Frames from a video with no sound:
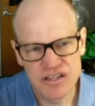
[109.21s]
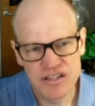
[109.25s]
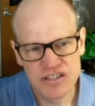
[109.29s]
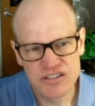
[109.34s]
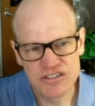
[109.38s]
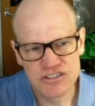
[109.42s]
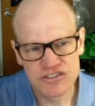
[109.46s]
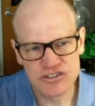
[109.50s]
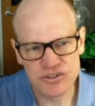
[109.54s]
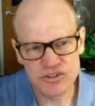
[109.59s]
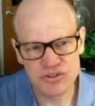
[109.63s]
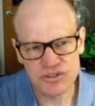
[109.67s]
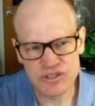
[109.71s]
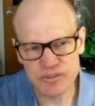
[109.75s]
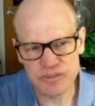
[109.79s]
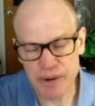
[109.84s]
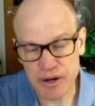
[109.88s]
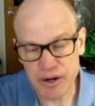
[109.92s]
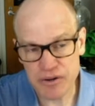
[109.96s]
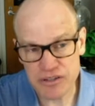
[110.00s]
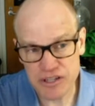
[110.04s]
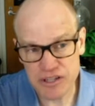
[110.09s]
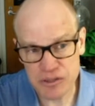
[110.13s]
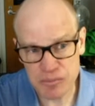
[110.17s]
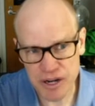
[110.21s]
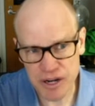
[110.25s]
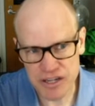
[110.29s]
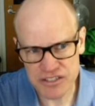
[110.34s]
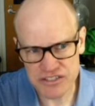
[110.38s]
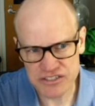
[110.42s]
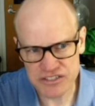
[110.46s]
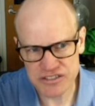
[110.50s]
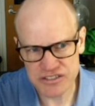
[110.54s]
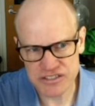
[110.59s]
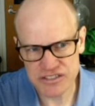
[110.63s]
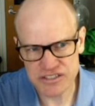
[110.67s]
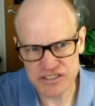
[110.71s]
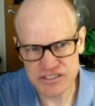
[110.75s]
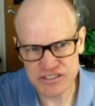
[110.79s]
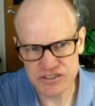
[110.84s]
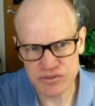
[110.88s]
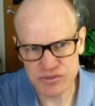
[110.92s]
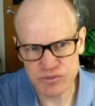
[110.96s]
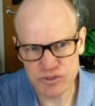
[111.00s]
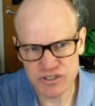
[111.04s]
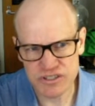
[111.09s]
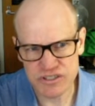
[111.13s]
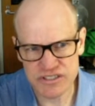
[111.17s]
So the parallel postulate is the
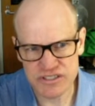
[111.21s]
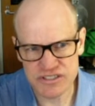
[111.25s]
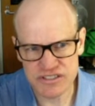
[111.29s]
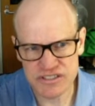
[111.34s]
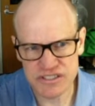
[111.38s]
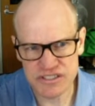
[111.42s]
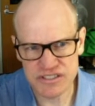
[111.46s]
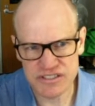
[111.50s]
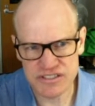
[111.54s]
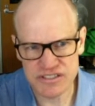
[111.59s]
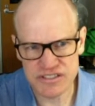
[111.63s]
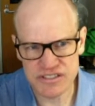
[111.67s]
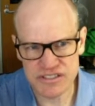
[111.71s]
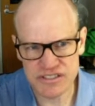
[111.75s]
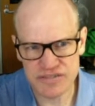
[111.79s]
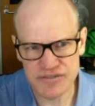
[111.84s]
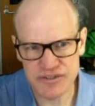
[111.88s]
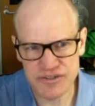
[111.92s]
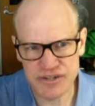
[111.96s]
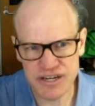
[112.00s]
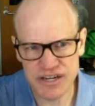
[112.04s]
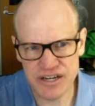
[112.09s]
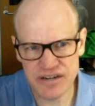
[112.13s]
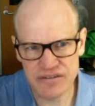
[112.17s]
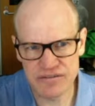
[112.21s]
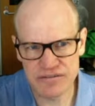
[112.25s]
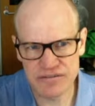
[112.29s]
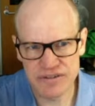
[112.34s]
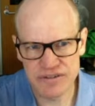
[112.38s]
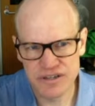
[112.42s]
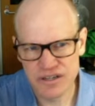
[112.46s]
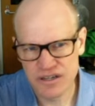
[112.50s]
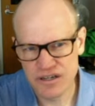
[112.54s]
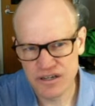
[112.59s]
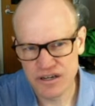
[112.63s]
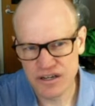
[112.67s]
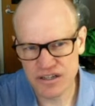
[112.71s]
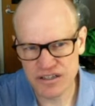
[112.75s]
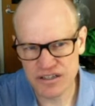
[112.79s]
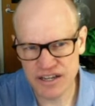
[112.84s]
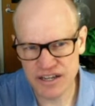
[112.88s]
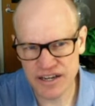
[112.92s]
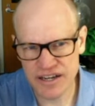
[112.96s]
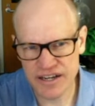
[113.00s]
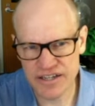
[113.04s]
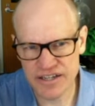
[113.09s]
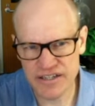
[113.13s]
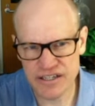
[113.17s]
one that says that if you have a
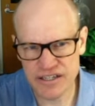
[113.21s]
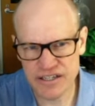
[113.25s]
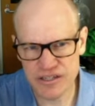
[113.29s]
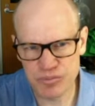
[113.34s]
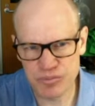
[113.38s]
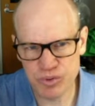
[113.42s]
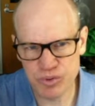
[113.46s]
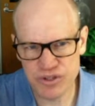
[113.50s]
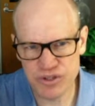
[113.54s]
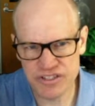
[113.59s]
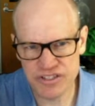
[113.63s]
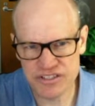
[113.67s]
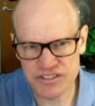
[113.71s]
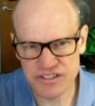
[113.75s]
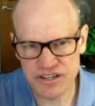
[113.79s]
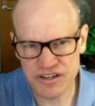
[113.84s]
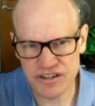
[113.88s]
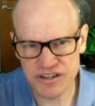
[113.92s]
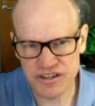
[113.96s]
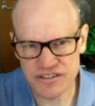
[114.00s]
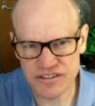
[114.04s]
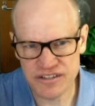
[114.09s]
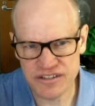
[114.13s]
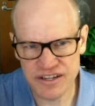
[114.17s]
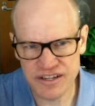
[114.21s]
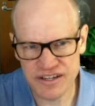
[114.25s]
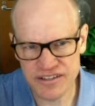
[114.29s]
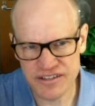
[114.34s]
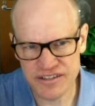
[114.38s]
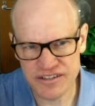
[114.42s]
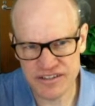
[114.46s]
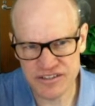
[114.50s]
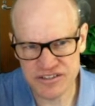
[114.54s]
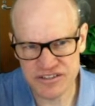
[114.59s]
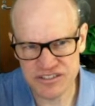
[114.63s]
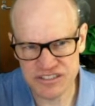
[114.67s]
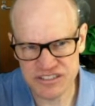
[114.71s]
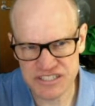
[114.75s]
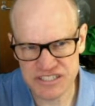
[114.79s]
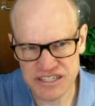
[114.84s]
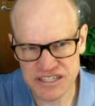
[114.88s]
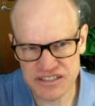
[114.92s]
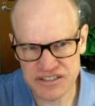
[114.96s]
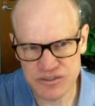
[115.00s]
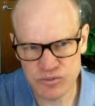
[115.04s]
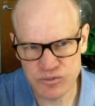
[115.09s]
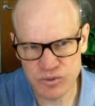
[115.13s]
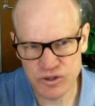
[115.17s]
line and a point that's not on the line, then there's
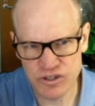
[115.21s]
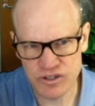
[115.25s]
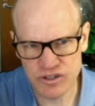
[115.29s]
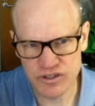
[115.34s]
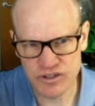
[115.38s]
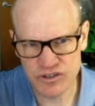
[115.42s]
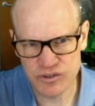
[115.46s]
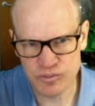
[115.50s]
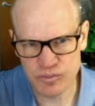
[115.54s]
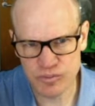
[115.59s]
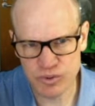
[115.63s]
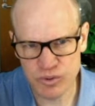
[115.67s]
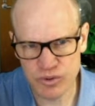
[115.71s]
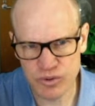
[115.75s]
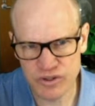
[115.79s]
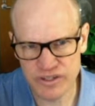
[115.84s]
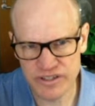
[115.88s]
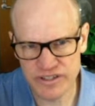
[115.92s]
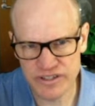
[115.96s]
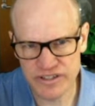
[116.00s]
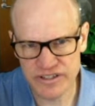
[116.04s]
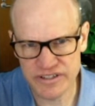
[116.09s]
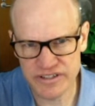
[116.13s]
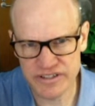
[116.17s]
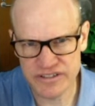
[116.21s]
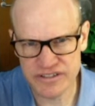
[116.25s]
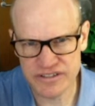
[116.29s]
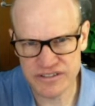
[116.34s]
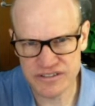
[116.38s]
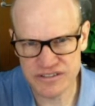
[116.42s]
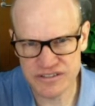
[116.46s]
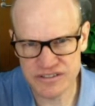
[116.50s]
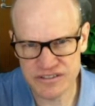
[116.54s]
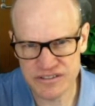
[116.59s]
exactly one other point that is